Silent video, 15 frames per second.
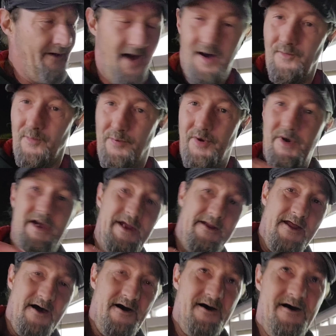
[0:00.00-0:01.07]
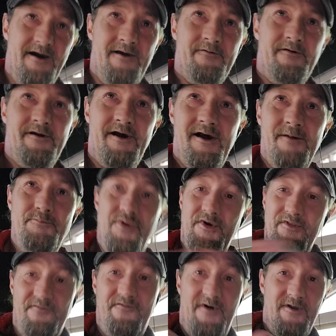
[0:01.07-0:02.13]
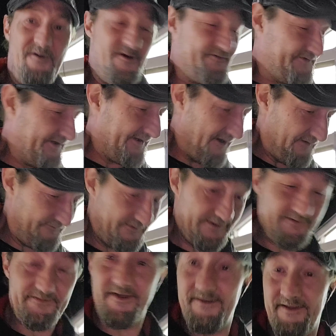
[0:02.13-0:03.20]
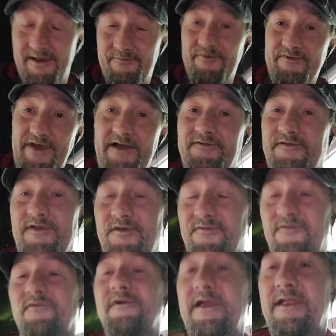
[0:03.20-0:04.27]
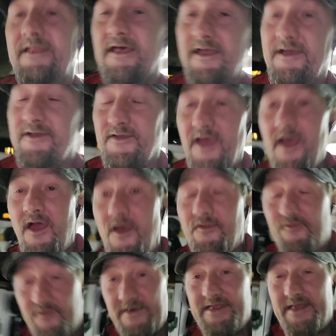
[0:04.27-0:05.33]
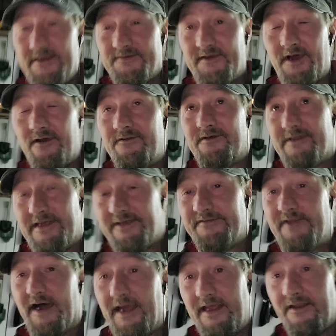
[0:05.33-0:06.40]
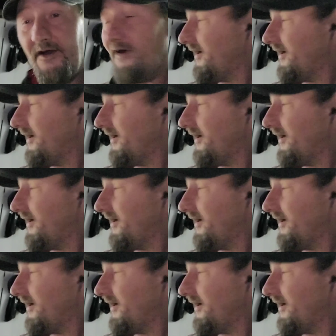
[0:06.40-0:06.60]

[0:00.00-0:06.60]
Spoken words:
I will put in. I put the photos in after this, and it was actually 3 years ago to this day that